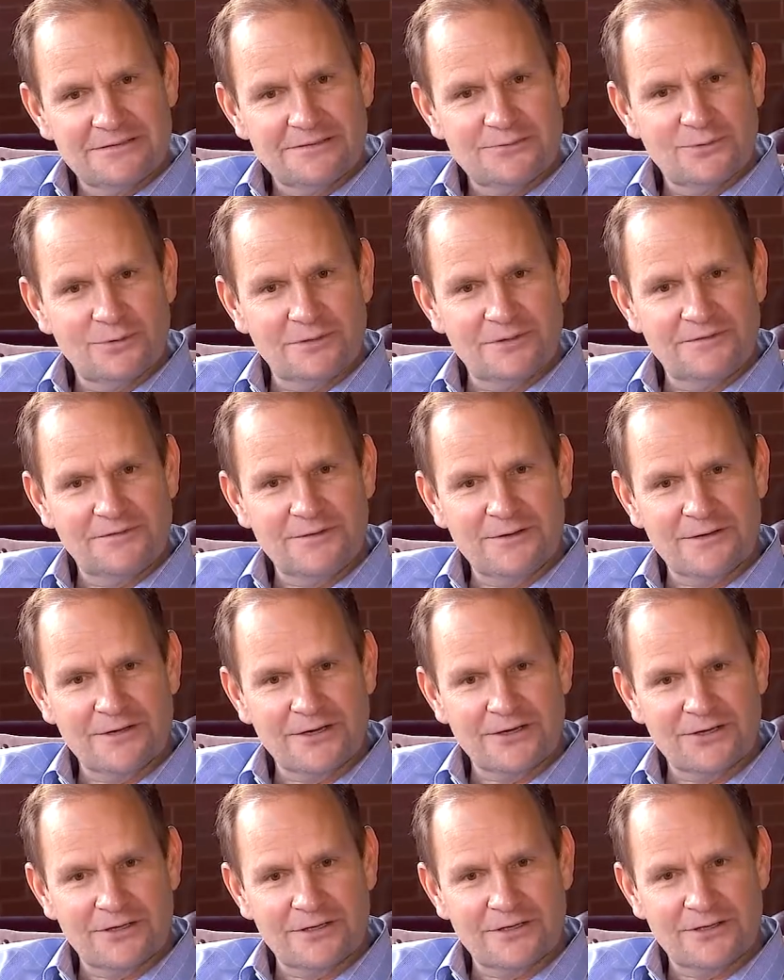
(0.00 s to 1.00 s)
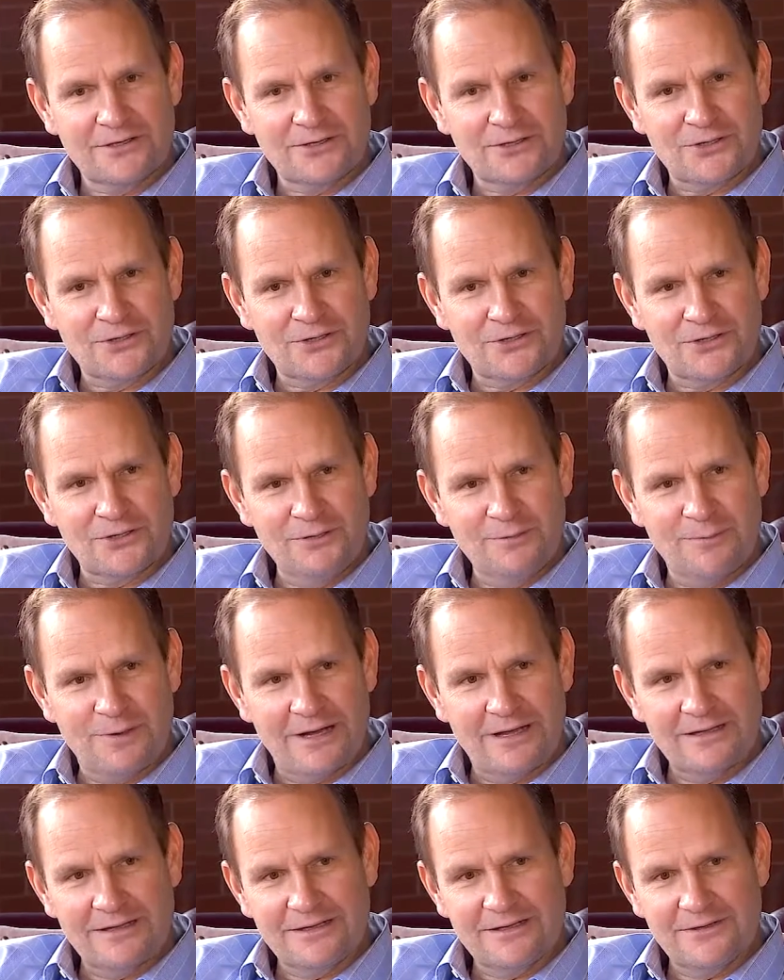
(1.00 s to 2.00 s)
Well, if you're a good
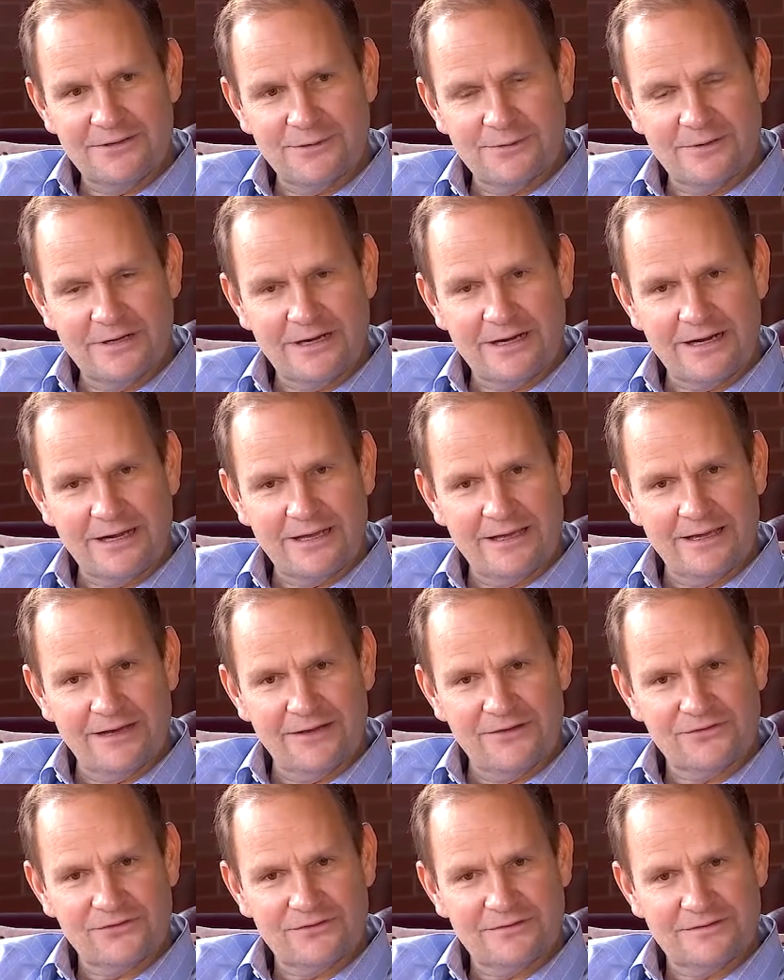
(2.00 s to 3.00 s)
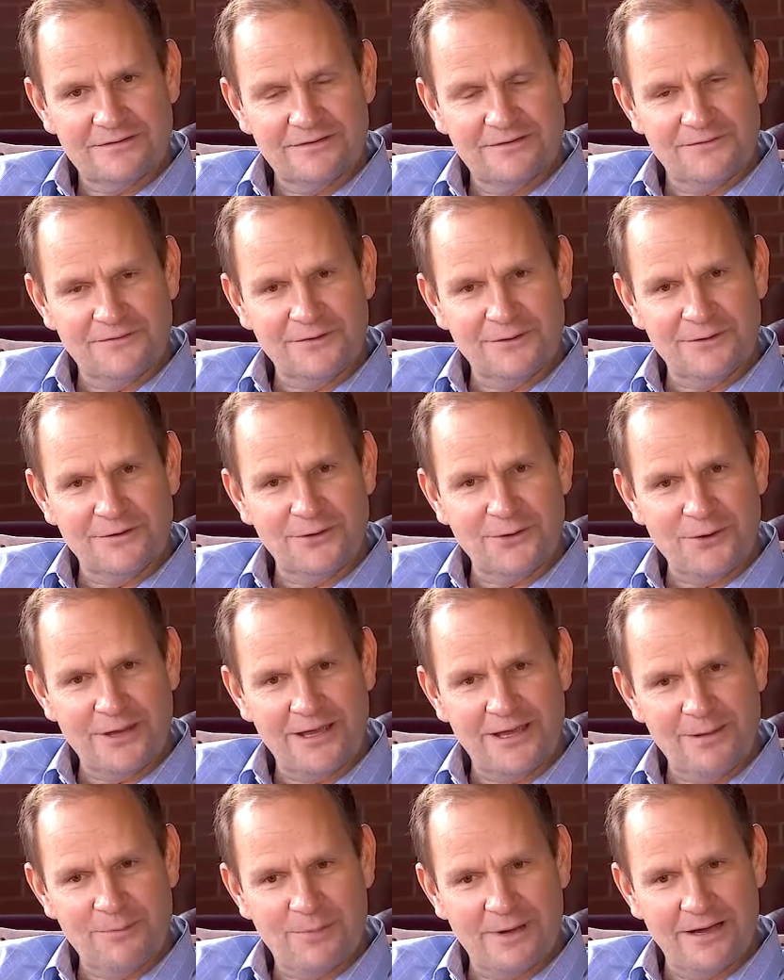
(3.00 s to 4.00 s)
pilot, you don't run out of gas. If you're an
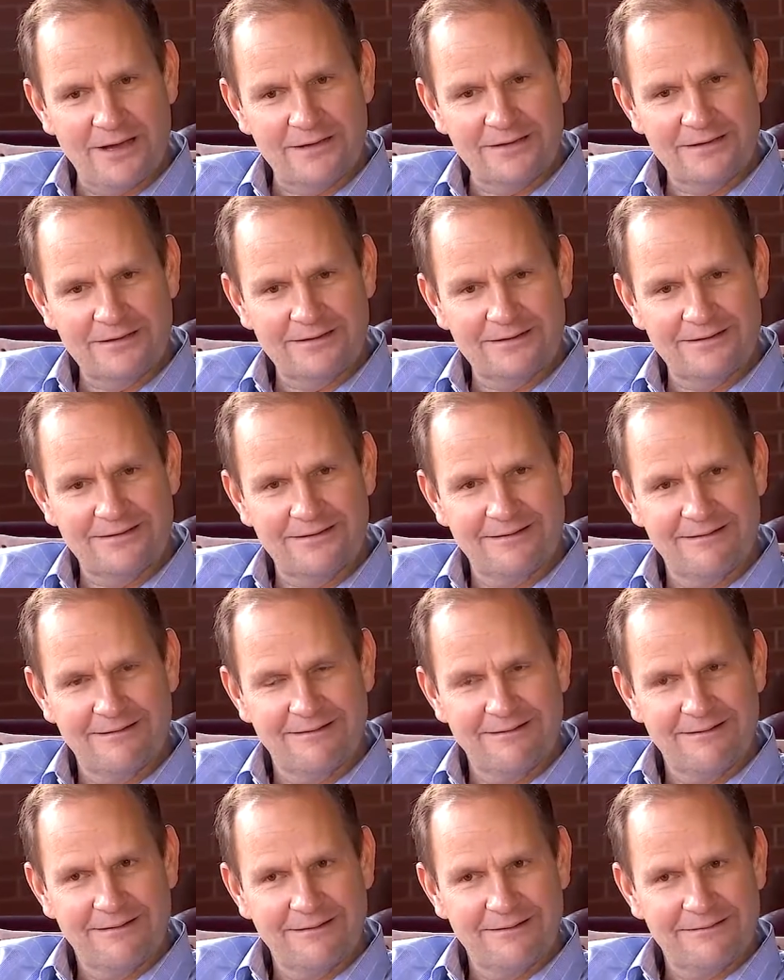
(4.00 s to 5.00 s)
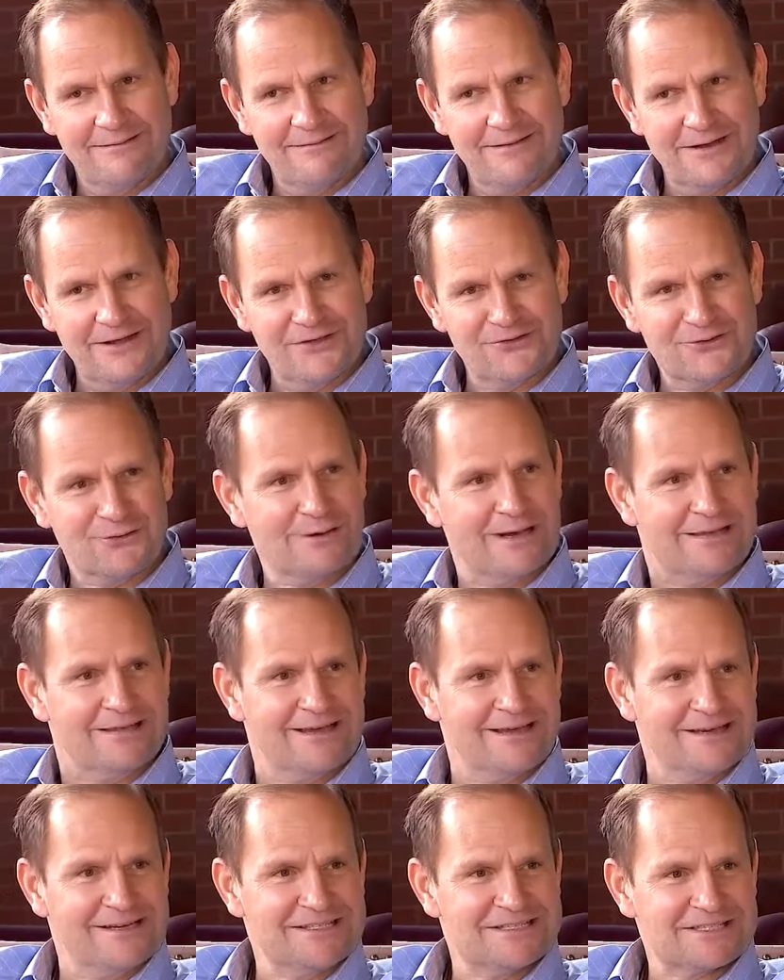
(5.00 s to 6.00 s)
okay pilot that has great
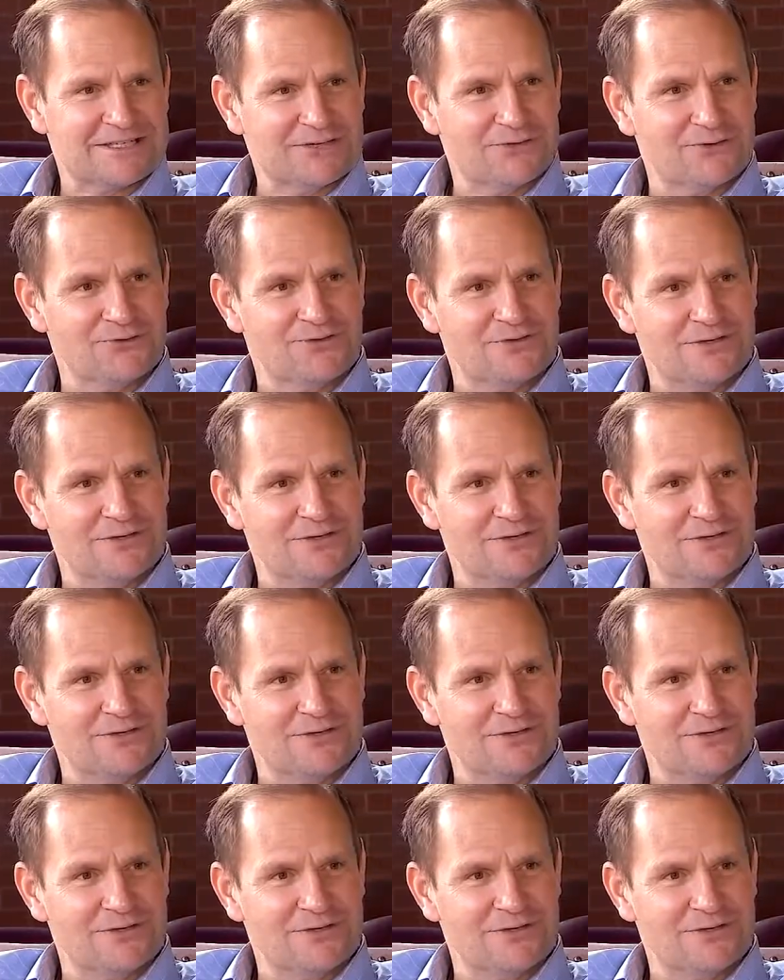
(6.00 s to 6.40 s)
landing skills,